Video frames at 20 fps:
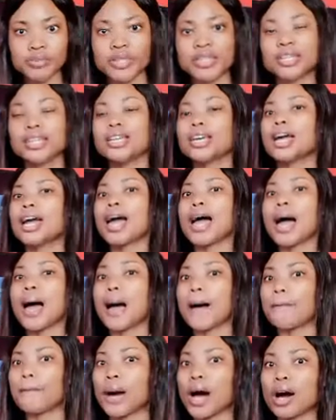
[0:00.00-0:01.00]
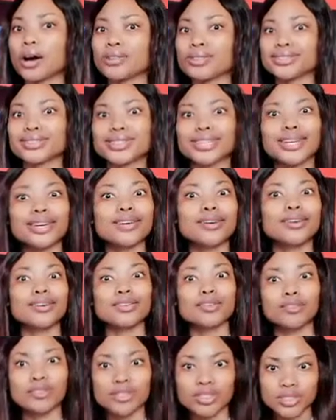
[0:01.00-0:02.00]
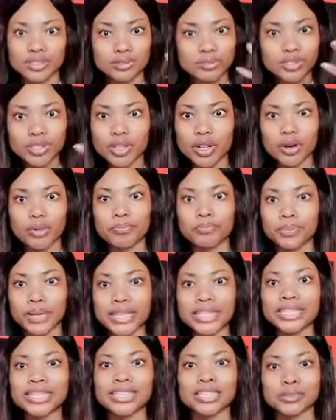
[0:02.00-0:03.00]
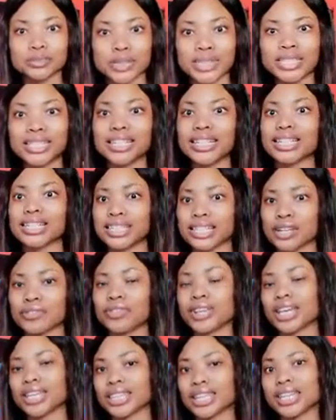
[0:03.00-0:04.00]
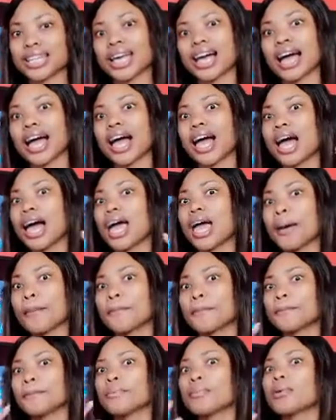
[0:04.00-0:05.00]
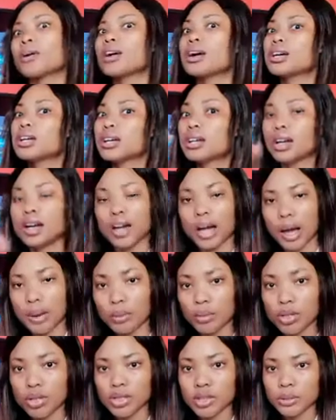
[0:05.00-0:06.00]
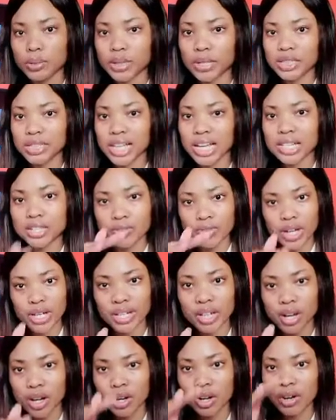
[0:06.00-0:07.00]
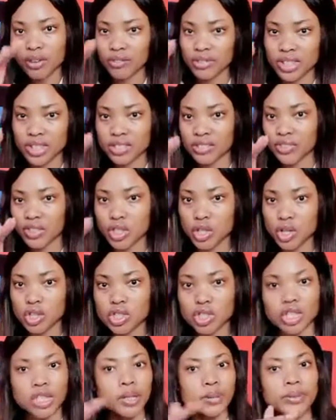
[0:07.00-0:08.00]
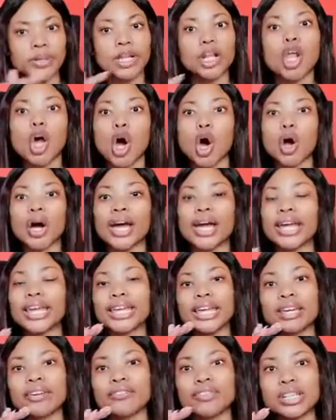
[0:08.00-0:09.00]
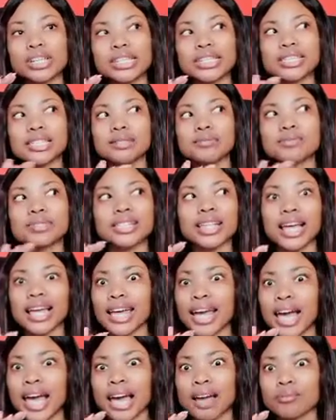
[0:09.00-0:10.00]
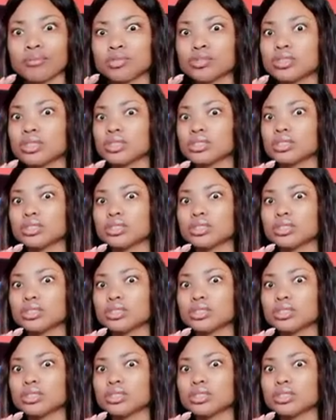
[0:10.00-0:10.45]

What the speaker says: me about, you know, being judgmental and stuff like that. I'm going to apologize right now if this video is going to be long and if it seems like I am